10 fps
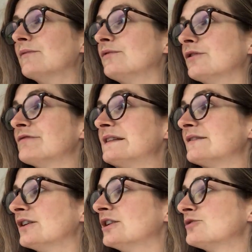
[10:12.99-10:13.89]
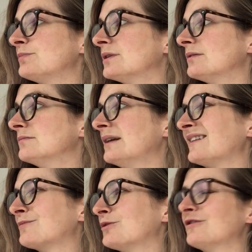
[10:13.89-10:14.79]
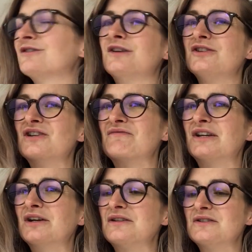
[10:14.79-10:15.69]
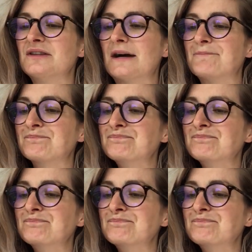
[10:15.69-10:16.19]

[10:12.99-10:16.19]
for research, but explorers don't generally go and do that.